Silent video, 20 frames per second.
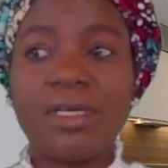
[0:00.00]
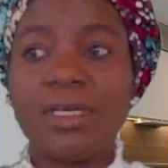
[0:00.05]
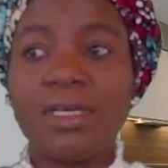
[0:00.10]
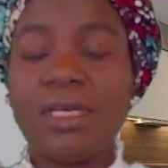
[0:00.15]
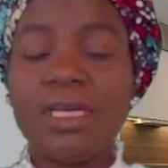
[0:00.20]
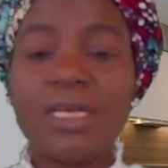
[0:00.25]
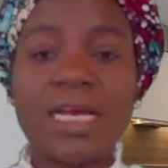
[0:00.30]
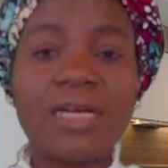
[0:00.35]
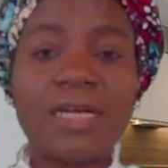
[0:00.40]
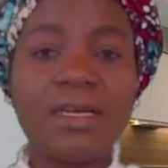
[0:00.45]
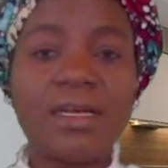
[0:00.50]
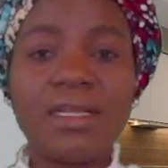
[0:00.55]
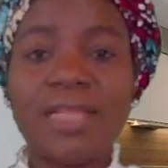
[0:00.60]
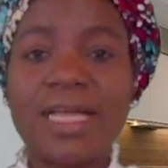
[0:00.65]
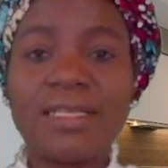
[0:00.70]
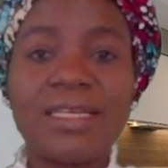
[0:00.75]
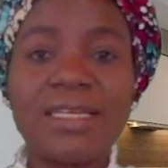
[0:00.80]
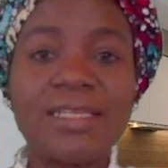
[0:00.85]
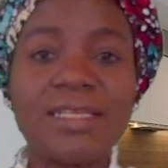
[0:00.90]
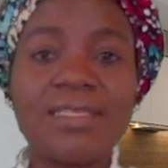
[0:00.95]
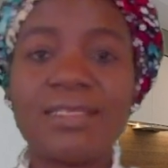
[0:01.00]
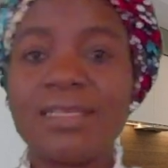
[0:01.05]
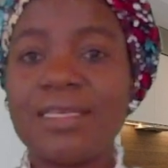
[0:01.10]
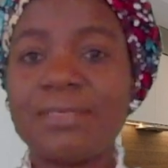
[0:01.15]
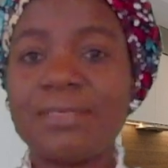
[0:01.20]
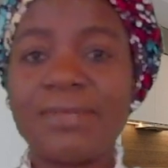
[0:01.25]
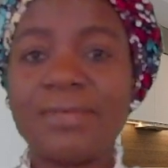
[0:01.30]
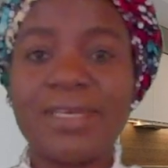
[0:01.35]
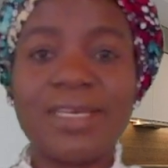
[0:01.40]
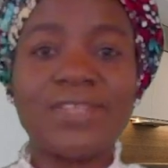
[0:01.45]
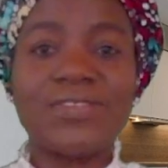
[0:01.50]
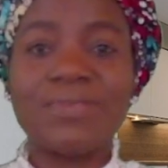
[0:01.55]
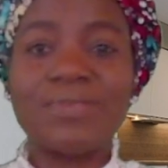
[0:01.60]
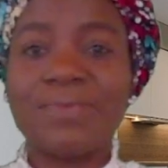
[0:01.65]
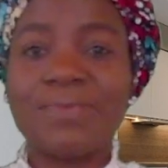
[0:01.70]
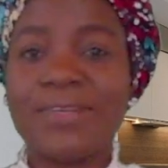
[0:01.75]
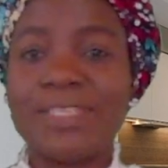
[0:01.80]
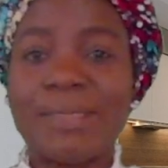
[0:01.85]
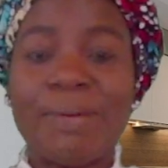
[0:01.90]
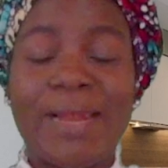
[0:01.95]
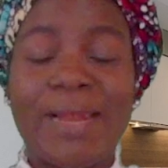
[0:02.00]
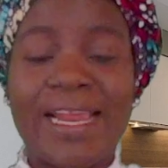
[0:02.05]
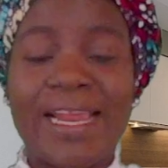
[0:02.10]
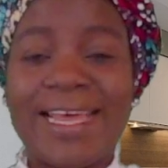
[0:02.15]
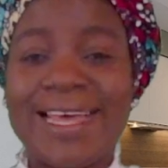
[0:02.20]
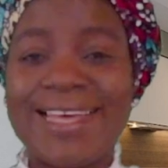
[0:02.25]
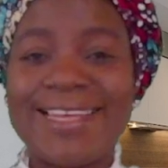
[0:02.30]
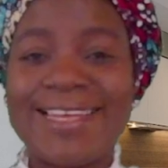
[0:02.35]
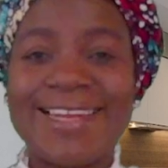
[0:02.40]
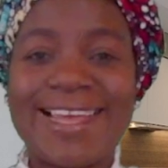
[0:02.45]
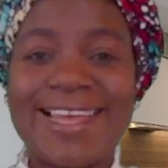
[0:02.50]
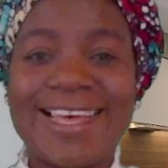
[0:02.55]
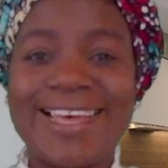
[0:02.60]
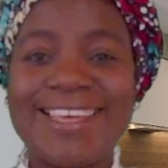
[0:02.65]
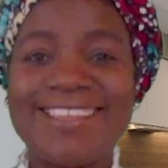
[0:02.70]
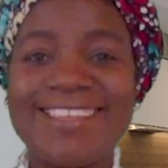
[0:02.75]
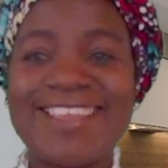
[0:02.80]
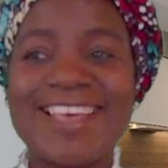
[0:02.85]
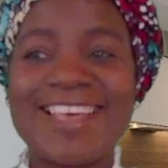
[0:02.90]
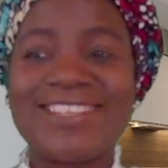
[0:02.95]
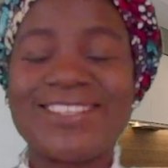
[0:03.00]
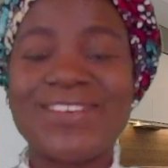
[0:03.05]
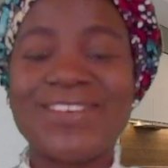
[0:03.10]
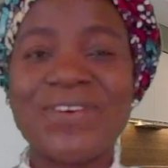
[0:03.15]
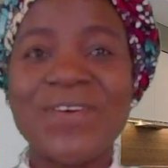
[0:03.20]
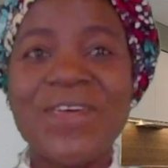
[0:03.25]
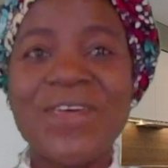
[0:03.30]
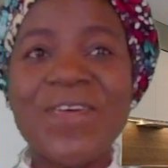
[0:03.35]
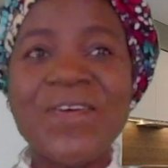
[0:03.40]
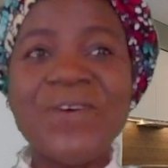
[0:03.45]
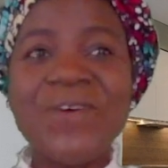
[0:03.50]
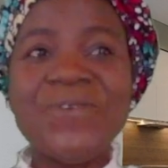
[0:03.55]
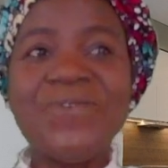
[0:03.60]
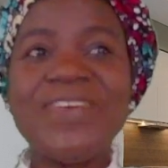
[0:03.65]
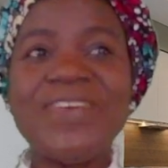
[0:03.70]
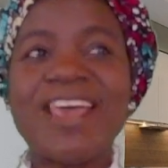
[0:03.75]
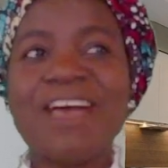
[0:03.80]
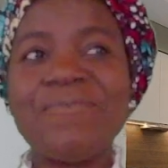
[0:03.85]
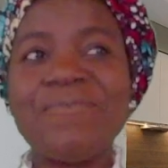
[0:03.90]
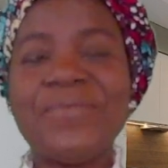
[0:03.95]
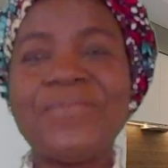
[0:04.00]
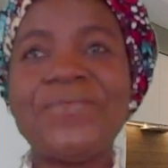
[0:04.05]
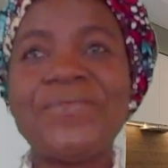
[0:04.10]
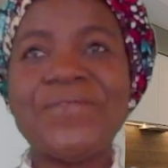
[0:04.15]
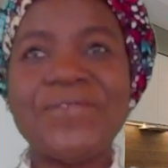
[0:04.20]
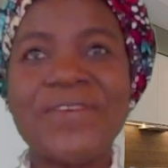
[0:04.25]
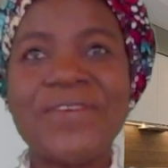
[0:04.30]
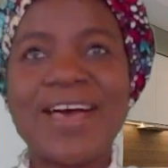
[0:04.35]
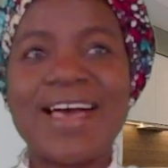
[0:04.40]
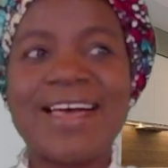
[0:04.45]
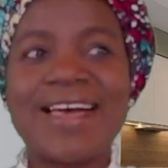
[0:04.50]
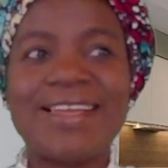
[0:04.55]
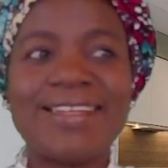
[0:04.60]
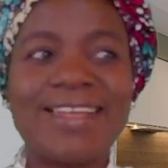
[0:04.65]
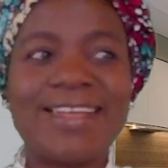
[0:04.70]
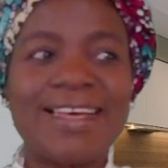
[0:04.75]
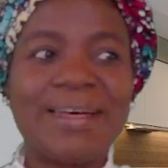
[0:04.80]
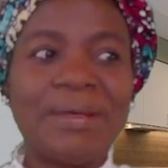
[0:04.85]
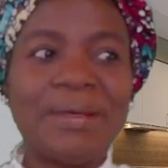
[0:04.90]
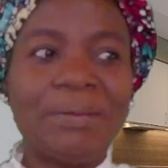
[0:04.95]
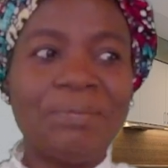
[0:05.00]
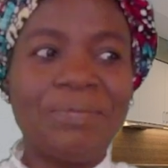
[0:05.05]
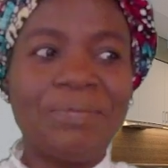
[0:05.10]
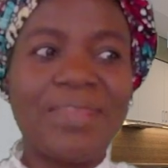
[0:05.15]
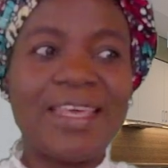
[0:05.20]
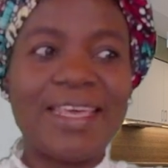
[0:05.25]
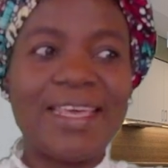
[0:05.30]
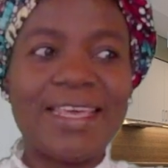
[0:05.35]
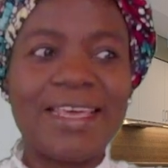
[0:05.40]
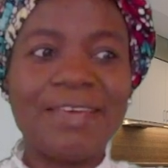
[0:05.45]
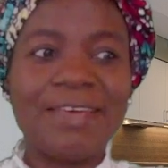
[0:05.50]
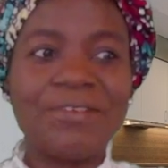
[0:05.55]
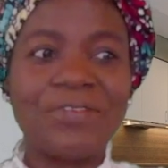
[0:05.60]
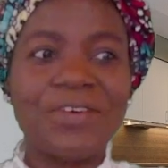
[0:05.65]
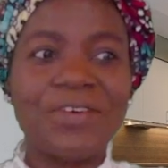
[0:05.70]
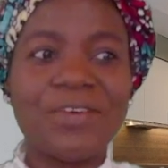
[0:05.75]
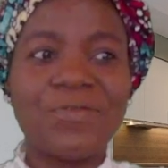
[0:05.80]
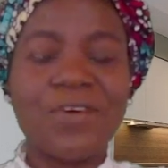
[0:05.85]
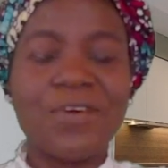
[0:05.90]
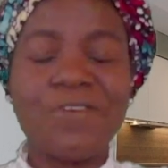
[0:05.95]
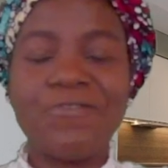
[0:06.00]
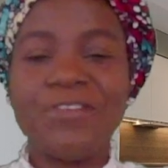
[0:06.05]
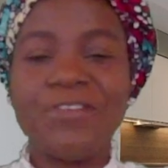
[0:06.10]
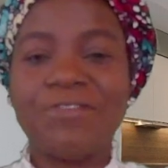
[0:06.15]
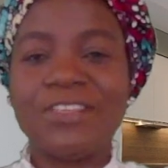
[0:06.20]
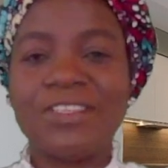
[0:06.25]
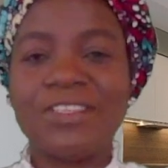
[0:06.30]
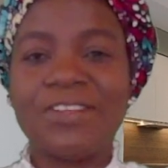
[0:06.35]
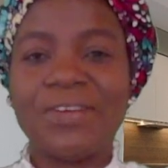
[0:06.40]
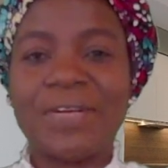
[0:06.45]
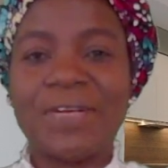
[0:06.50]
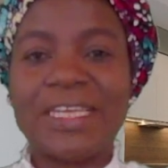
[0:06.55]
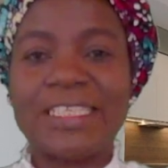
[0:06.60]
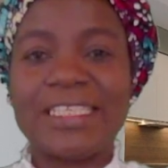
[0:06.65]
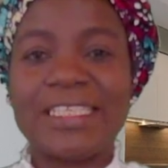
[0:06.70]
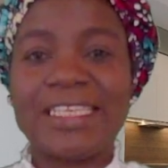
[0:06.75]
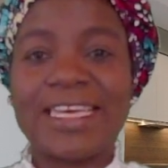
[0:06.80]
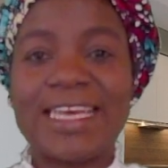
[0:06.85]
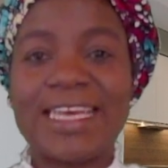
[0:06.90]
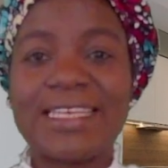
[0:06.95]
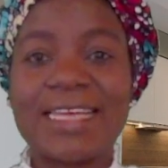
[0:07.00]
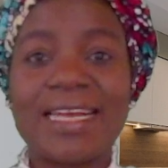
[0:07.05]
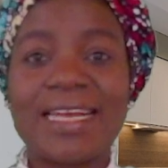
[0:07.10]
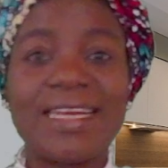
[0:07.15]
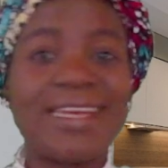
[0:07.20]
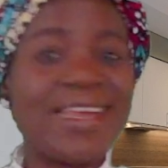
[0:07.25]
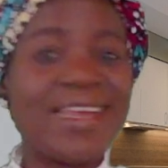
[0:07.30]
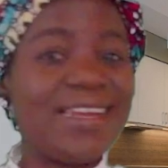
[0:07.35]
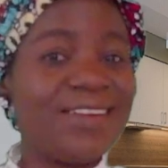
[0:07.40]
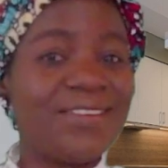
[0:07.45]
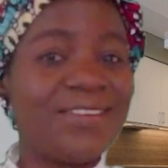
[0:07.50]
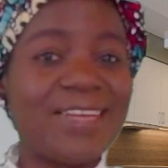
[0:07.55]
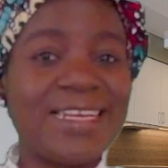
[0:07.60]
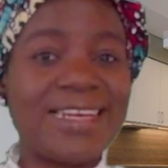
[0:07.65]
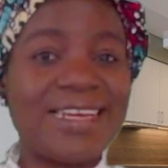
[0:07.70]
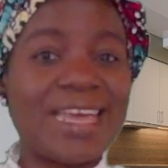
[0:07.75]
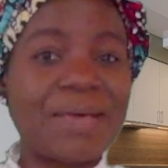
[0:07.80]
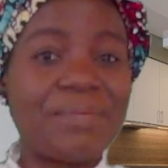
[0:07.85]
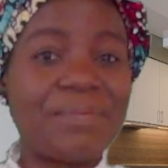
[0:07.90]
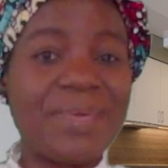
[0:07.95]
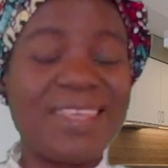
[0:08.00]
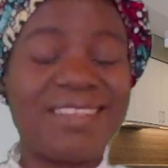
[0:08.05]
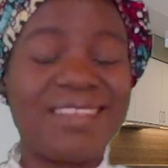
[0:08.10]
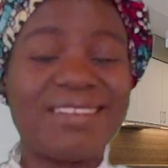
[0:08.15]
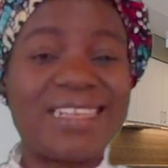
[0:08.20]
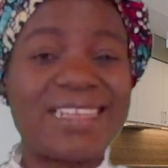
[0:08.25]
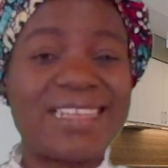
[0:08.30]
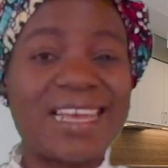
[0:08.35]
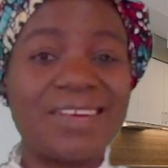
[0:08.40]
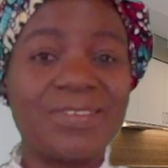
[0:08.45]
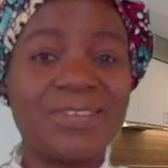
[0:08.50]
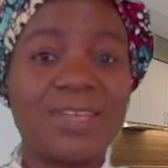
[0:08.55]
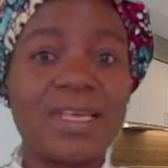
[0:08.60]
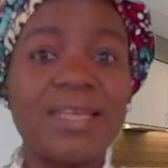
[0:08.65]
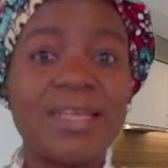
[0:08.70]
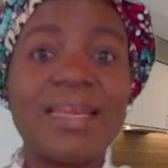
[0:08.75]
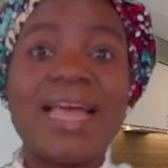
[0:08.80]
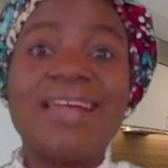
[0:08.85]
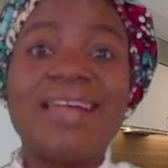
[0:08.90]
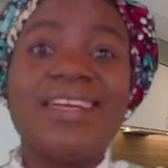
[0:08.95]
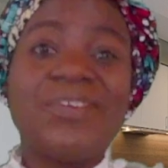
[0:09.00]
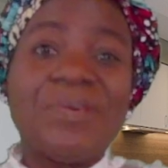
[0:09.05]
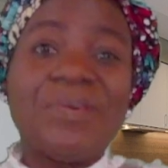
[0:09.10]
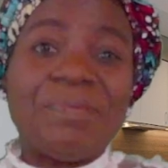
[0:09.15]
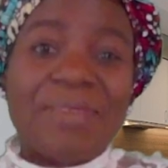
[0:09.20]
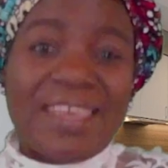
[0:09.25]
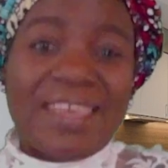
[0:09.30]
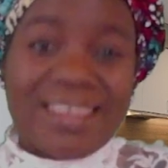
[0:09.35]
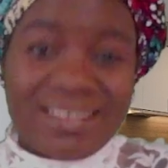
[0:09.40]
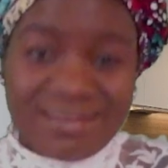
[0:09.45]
In another 30 days, begin to multiply like that. So we have people who had a $150 ticket. At the end of the day, they are paying $3,000 and they will pay.